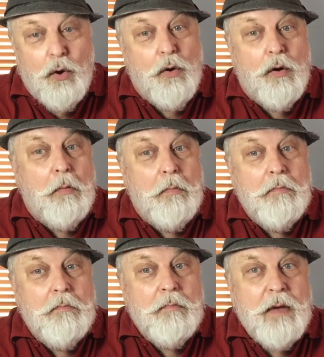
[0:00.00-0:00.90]
Or
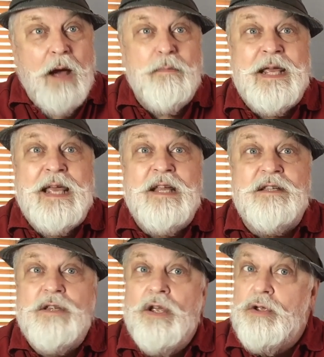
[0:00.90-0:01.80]
how many
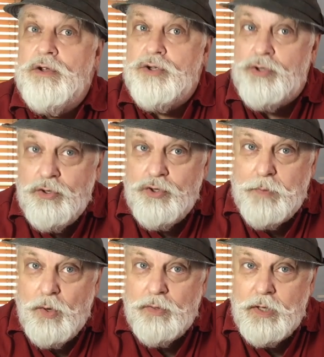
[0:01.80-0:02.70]
kits should you
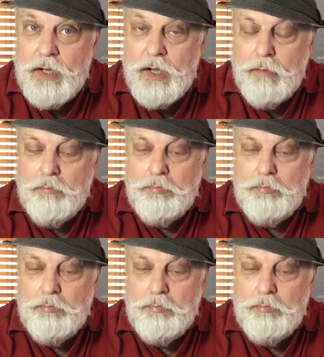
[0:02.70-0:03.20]
build in a year?